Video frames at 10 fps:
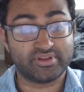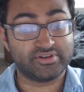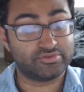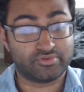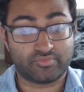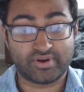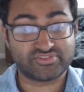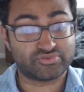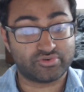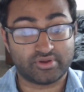into the
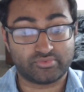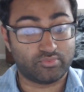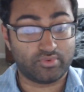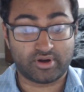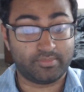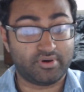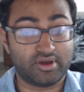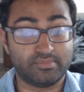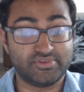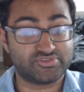restaurant,
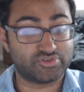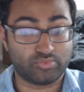whereupon Mr.